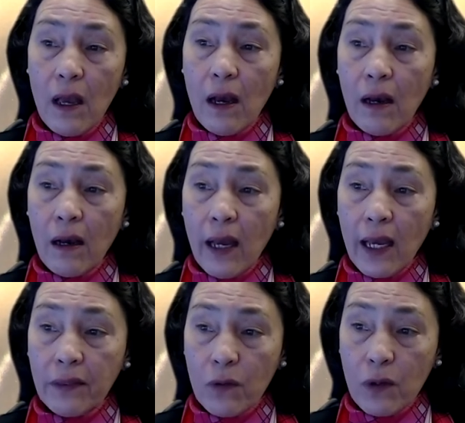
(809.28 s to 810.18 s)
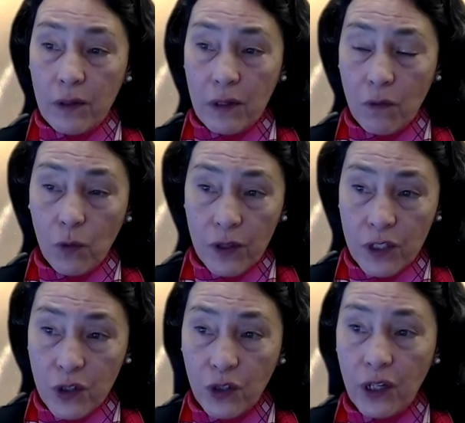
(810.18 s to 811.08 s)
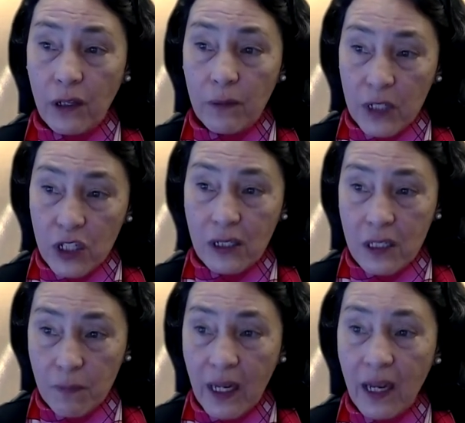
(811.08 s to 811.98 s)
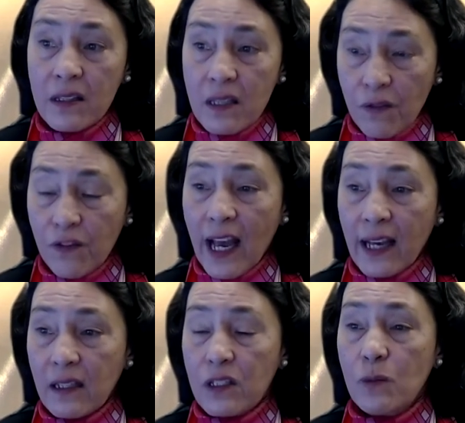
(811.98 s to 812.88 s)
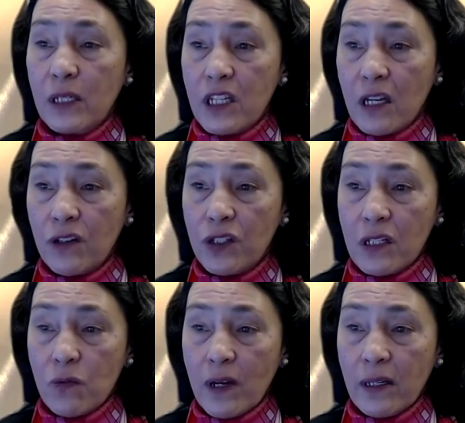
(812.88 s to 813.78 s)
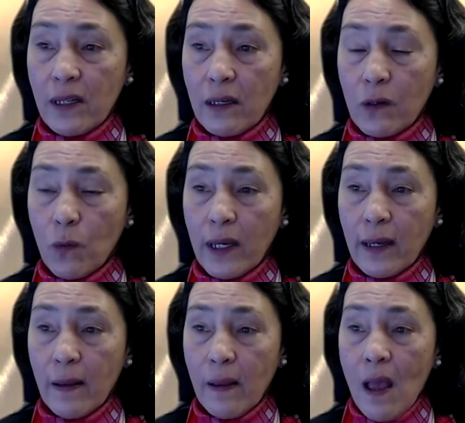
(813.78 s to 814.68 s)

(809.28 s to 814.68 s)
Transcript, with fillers: uh, at the, the circular machines because of the fact that so much energy is radiated away.